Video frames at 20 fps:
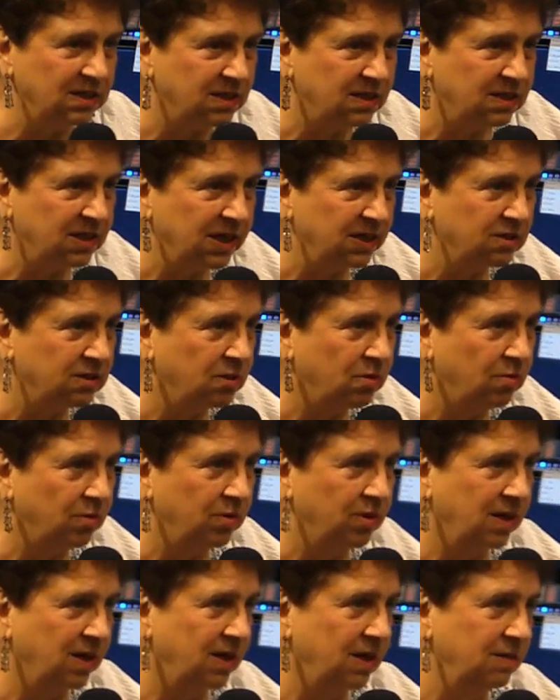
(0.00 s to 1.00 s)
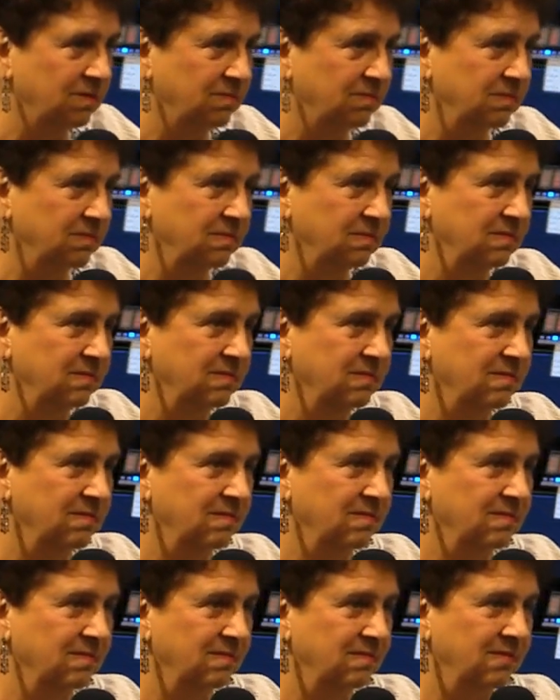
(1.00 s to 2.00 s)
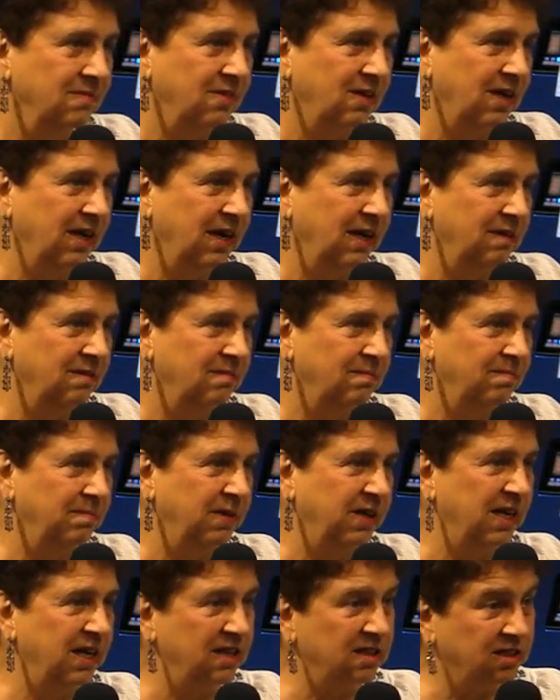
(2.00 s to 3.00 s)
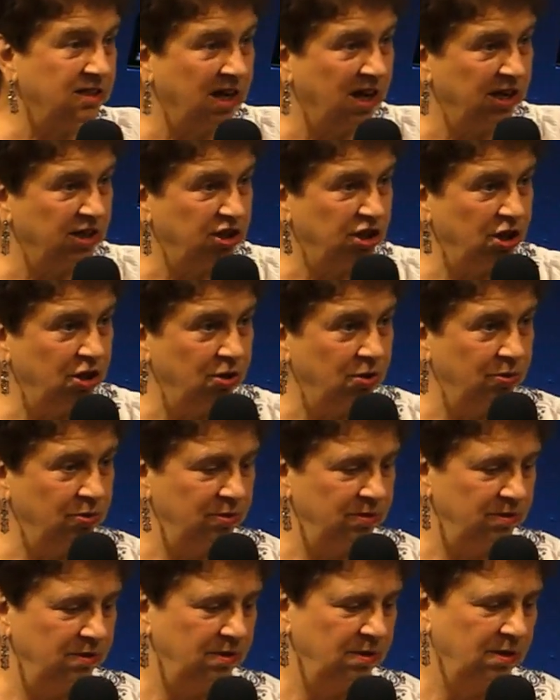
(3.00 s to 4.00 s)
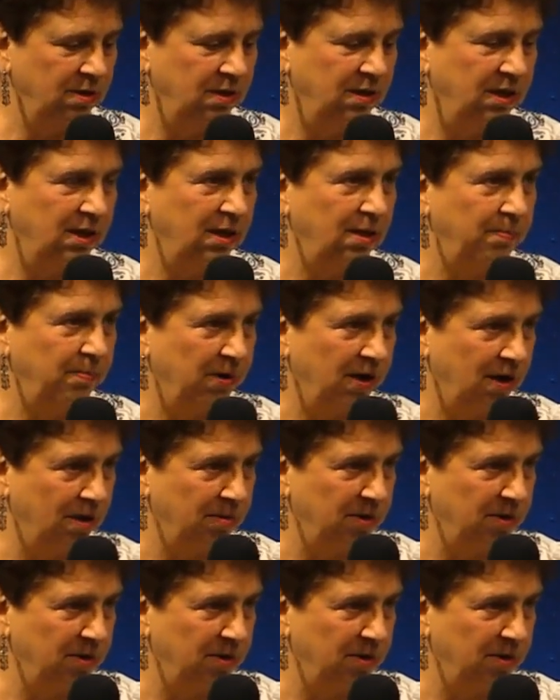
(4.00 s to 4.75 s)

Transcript: of things going on. All right? But he's got you in the palm